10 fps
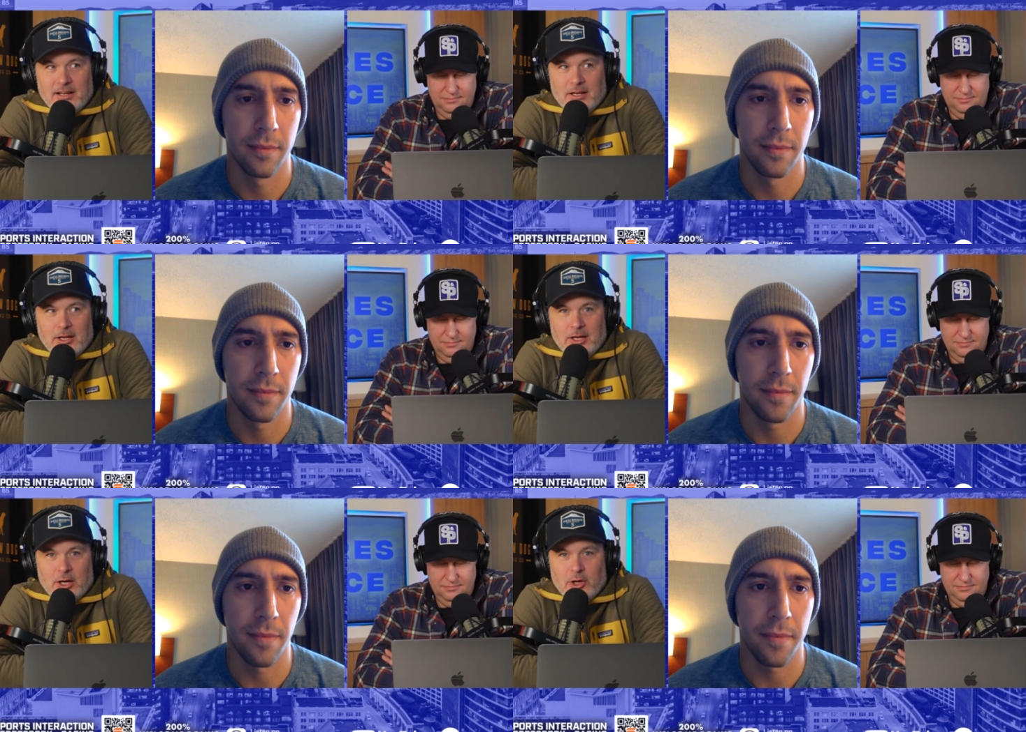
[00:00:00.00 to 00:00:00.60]

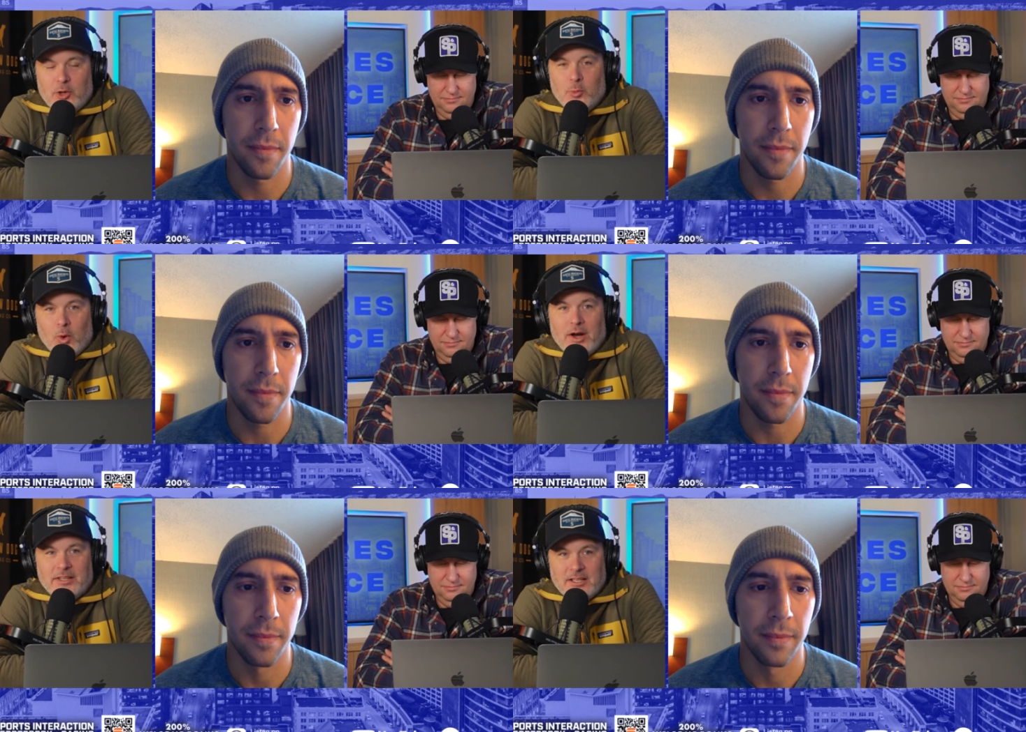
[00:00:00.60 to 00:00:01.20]
Speaker 1: you know you'd
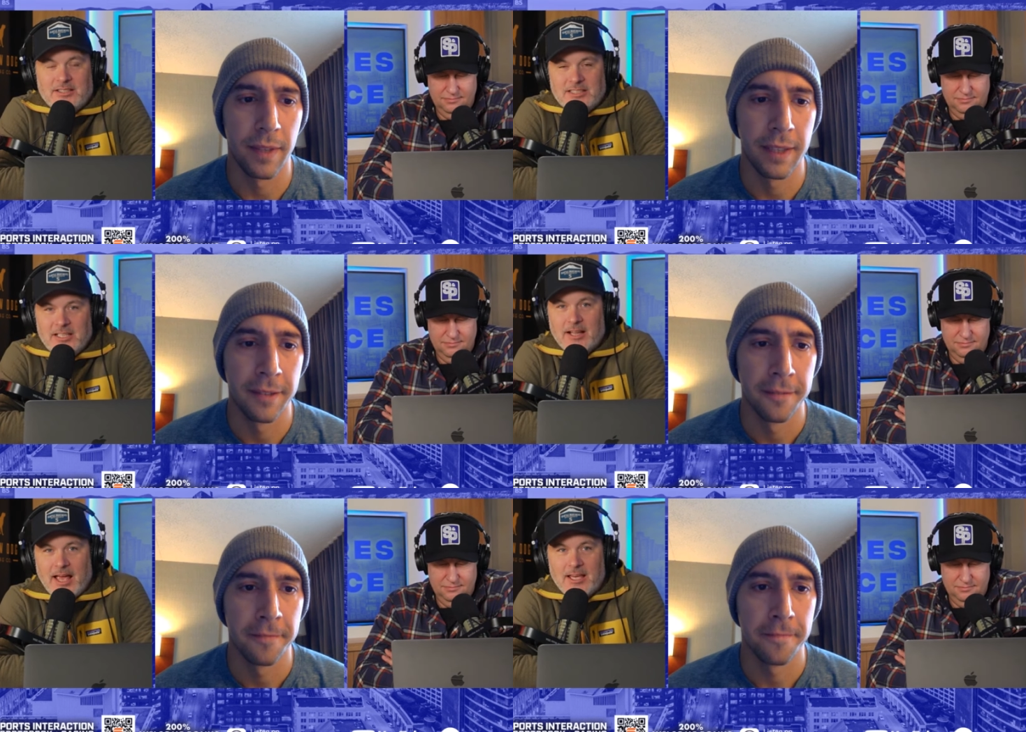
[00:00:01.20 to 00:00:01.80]
want to see
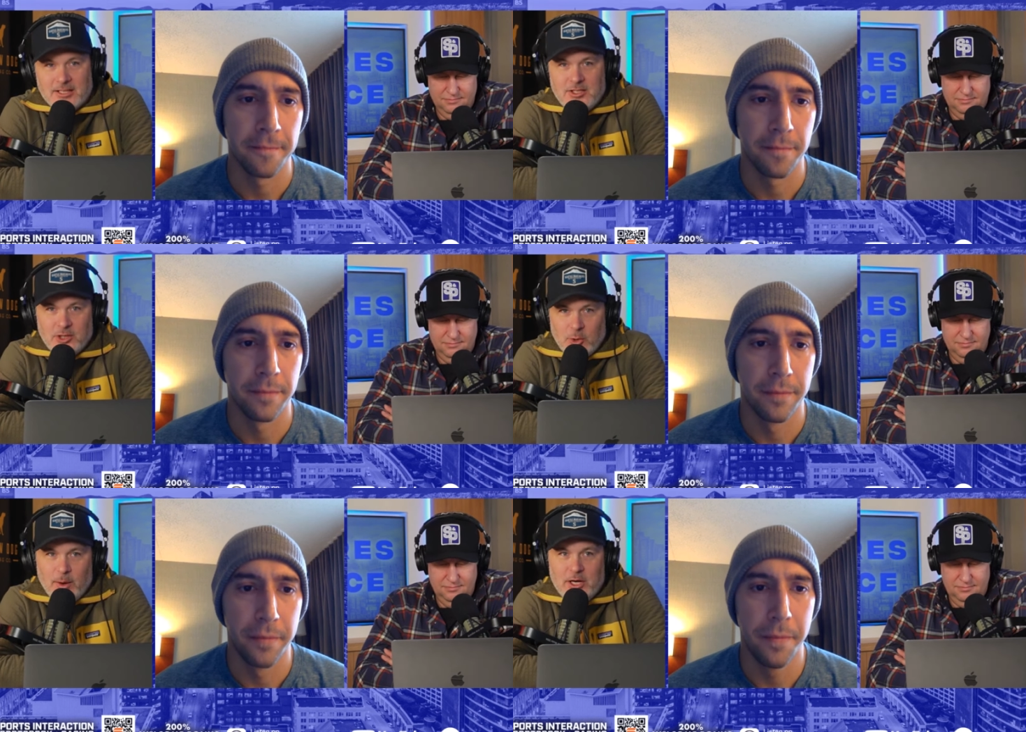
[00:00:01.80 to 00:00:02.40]
that
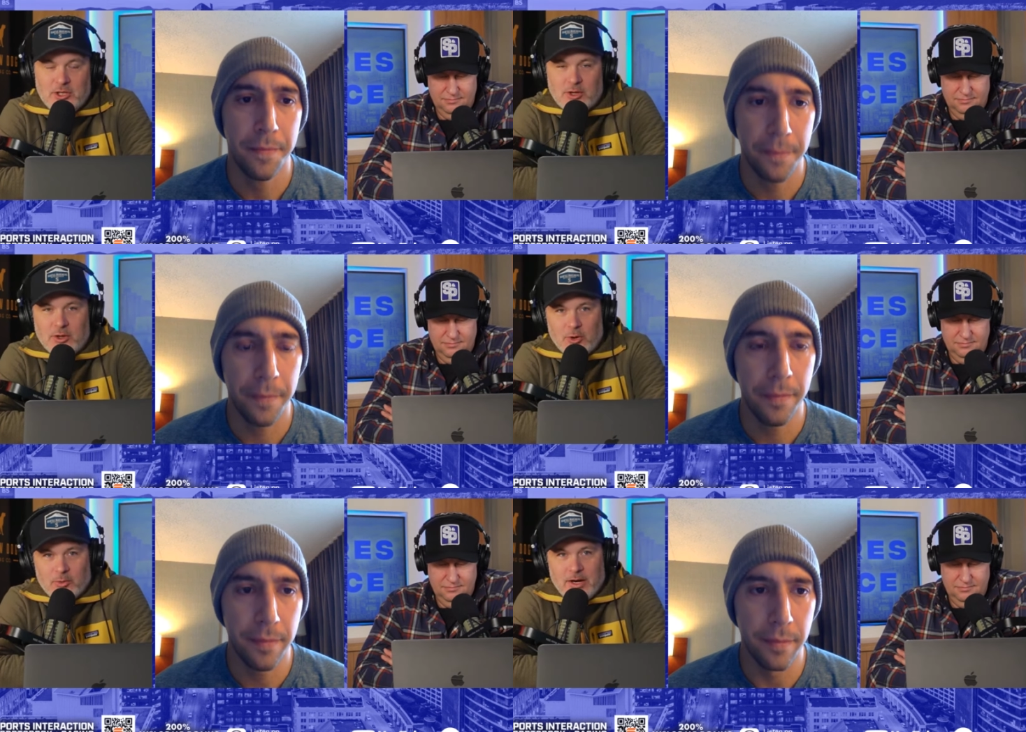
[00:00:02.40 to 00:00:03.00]
continuation
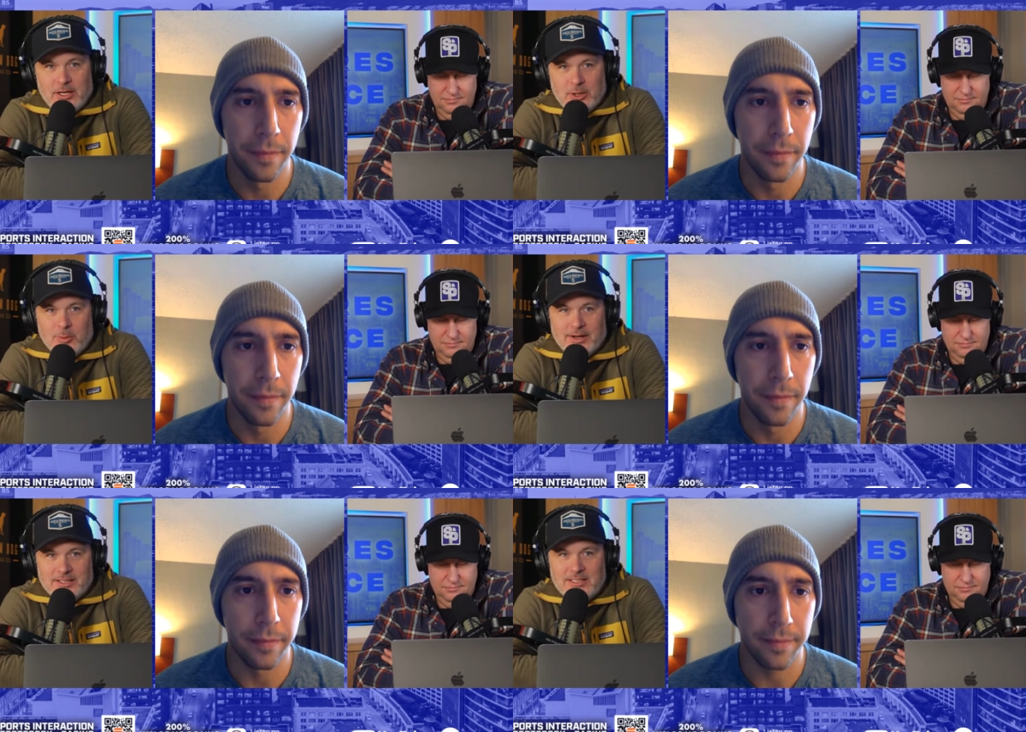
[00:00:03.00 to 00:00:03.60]
though right you'd
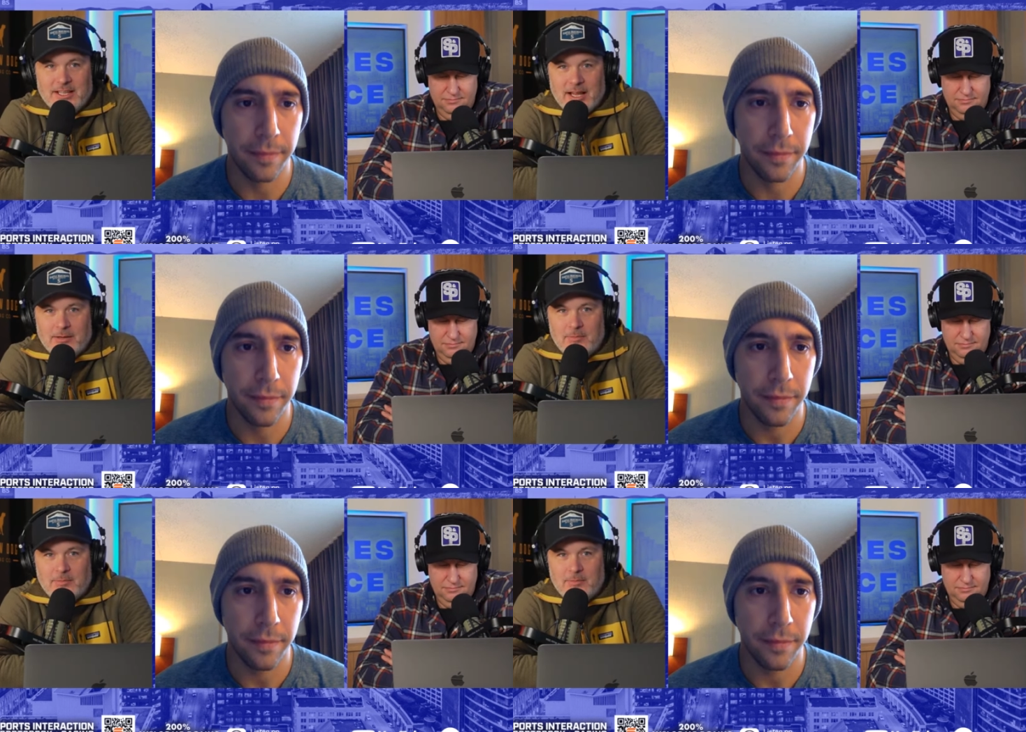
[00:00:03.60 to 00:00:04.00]
want to see that eh,